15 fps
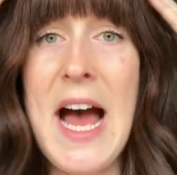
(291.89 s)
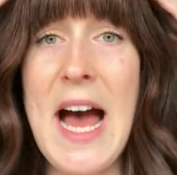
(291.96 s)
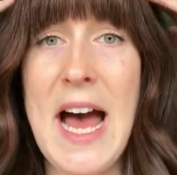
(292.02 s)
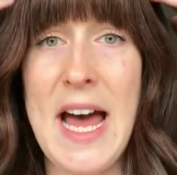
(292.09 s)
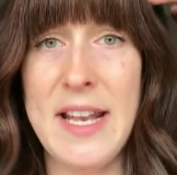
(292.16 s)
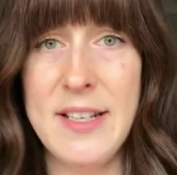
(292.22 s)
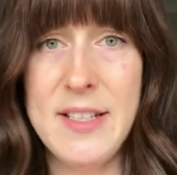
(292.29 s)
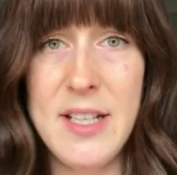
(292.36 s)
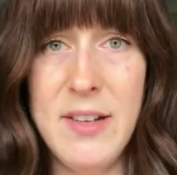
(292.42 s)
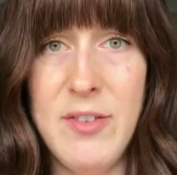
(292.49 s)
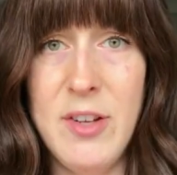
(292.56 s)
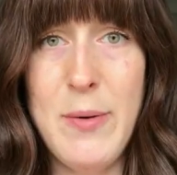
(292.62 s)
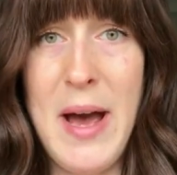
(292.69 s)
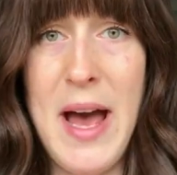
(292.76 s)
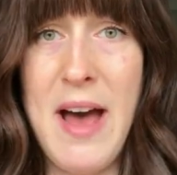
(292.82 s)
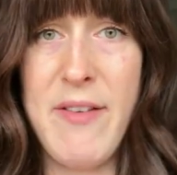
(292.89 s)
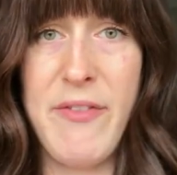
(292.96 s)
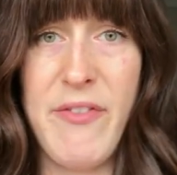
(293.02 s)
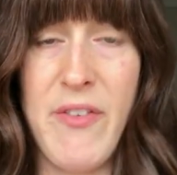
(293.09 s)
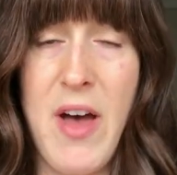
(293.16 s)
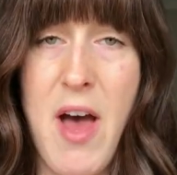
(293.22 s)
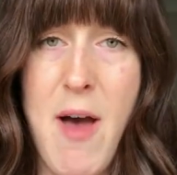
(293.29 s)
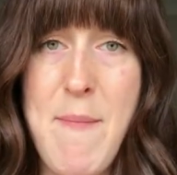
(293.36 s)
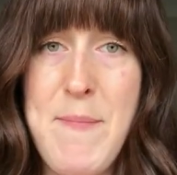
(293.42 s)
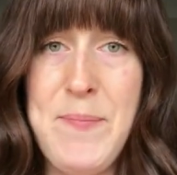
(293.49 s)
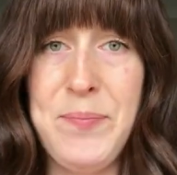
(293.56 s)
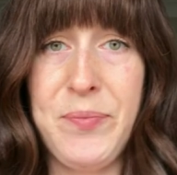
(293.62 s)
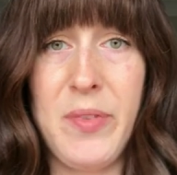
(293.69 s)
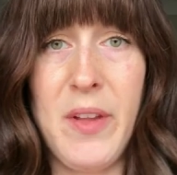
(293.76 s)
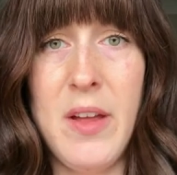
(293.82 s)
And if you have
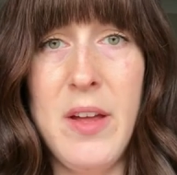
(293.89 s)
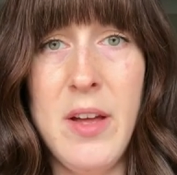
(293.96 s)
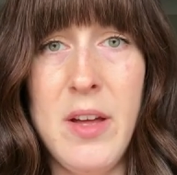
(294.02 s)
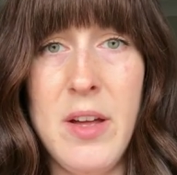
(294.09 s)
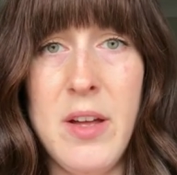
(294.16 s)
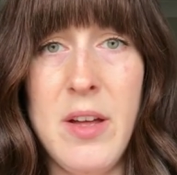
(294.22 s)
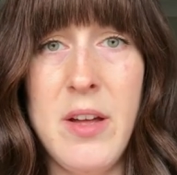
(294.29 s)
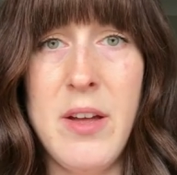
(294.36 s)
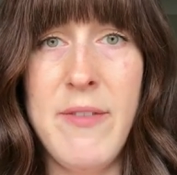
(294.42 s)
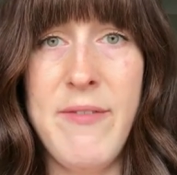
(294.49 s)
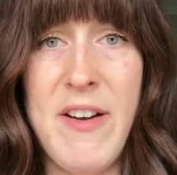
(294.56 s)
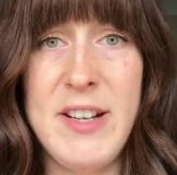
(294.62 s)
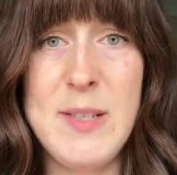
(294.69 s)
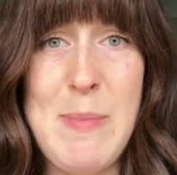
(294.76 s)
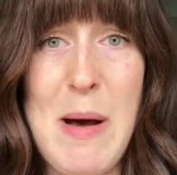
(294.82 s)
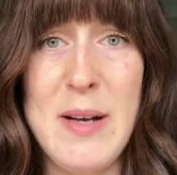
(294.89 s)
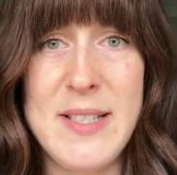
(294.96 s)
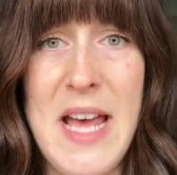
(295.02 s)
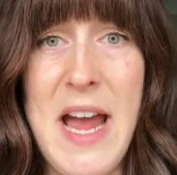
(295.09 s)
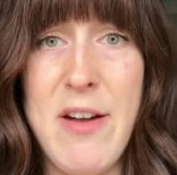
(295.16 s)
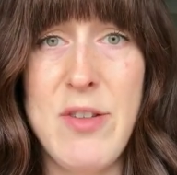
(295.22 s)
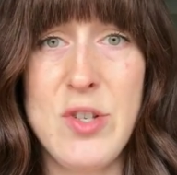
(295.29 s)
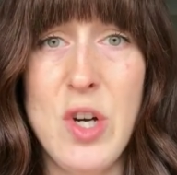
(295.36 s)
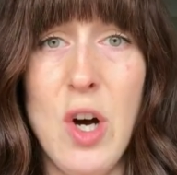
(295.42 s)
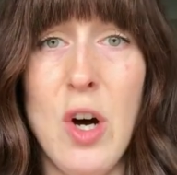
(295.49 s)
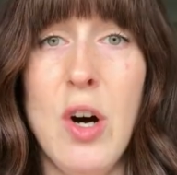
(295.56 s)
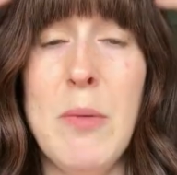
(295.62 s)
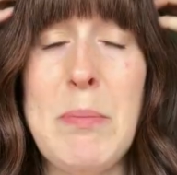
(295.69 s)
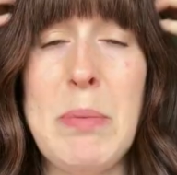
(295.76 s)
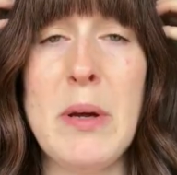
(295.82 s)
very sparse hair at the
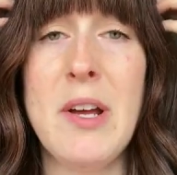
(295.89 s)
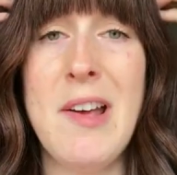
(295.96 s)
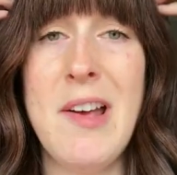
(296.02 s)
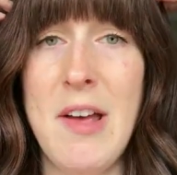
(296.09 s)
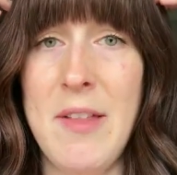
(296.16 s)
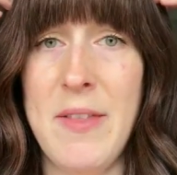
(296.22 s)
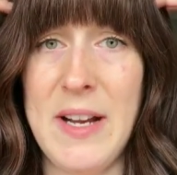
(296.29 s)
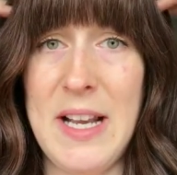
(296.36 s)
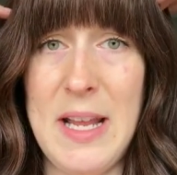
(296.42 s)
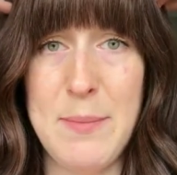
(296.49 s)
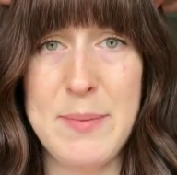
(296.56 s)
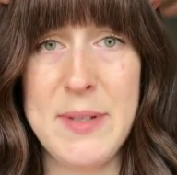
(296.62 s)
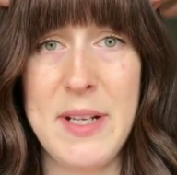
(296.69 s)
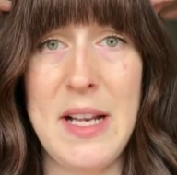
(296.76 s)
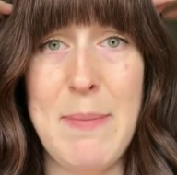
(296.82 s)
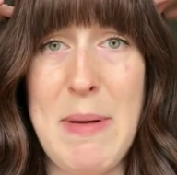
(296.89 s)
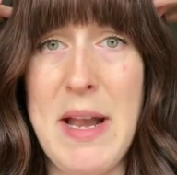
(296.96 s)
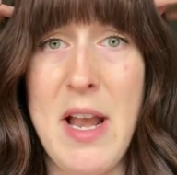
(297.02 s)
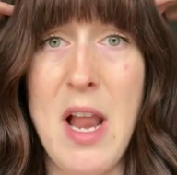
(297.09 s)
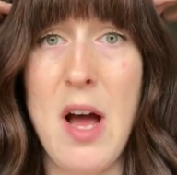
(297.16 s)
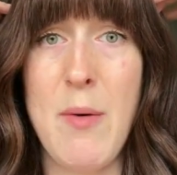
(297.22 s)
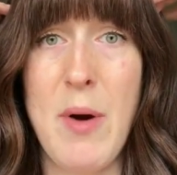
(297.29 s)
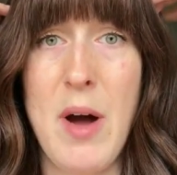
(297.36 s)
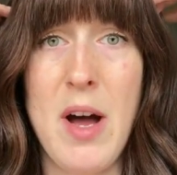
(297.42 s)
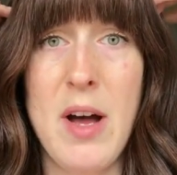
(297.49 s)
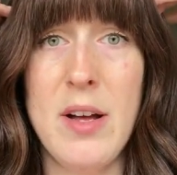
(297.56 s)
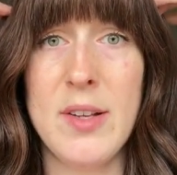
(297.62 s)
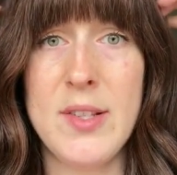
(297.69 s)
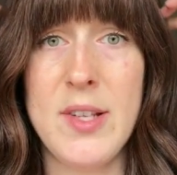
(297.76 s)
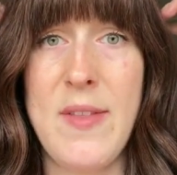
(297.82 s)
top, the clips clip in lower,
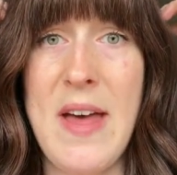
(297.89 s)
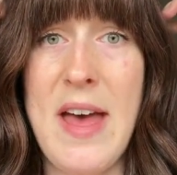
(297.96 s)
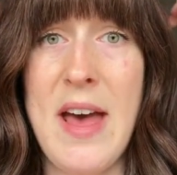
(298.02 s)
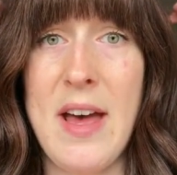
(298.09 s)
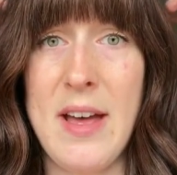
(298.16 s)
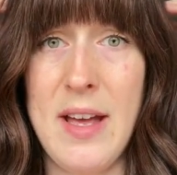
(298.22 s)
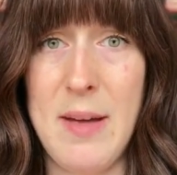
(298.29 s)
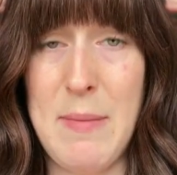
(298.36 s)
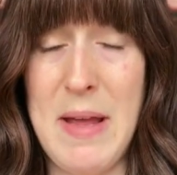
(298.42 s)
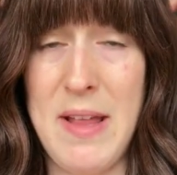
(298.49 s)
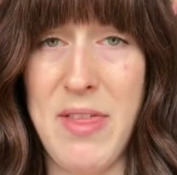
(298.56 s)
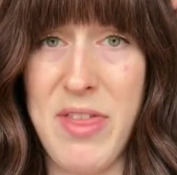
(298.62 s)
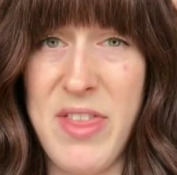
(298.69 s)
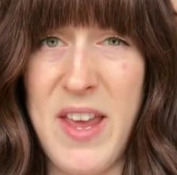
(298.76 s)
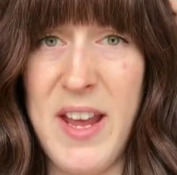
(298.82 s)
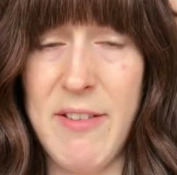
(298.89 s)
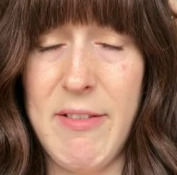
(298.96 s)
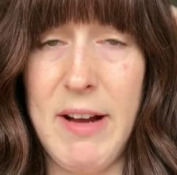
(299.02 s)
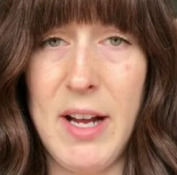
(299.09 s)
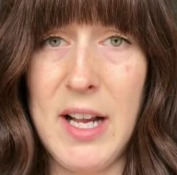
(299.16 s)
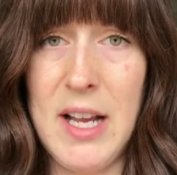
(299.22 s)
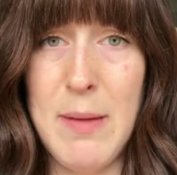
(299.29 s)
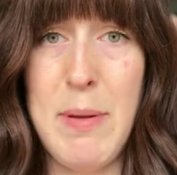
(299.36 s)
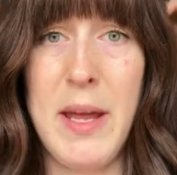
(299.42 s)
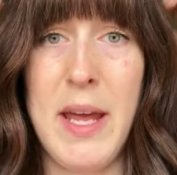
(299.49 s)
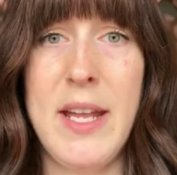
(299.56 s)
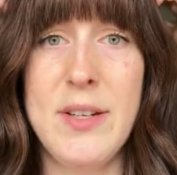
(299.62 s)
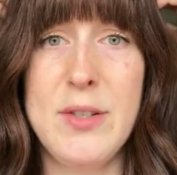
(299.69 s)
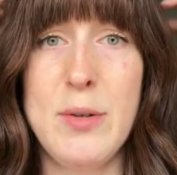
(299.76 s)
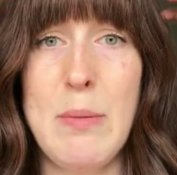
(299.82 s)
so in theory, are
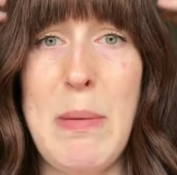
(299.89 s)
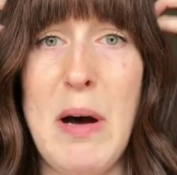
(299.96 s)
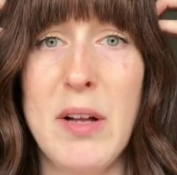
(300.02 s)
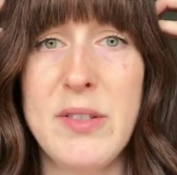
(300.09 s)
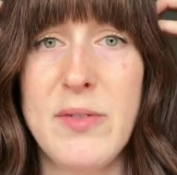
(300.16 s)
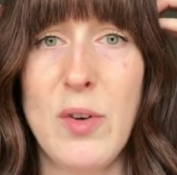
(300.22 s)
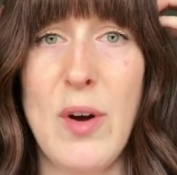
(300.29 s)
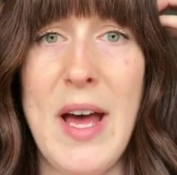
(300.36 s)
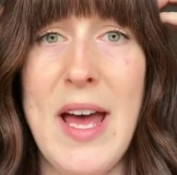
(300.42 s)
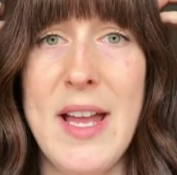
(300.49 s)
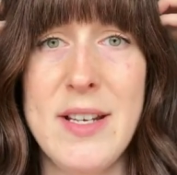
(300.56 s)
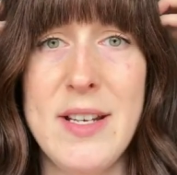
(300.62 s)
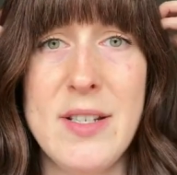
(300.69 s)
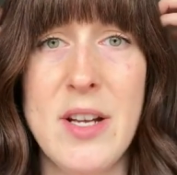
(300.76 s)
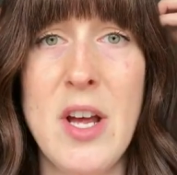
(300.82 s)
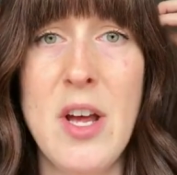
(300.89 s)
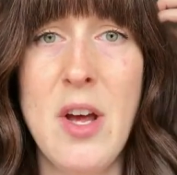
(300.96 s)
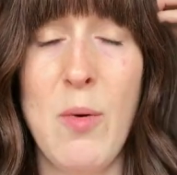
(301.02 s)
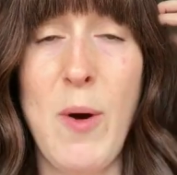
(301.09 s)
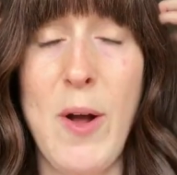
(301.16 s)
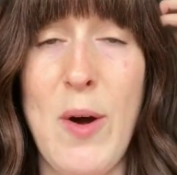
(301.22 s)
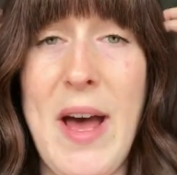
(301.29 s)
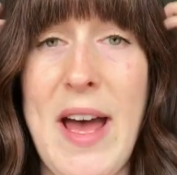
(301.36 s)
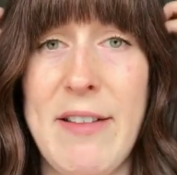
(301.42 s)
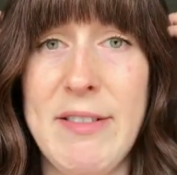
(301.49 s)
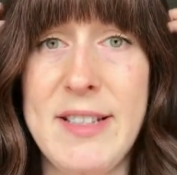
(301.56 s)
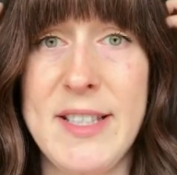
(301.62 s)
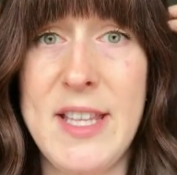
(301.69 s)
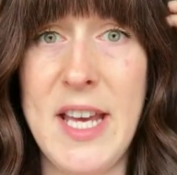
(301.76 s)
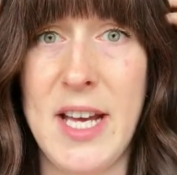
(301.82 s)
clipping into a part of your head where your hair
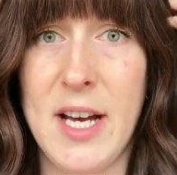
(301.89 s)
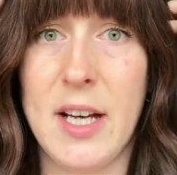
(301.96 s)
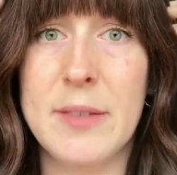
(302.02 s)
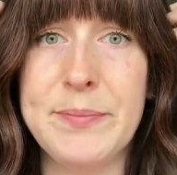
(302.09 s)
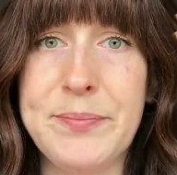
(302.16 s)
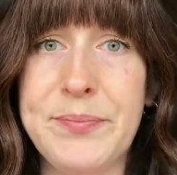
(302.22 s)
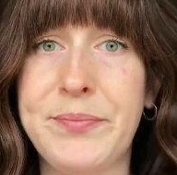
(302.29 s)
is thicker.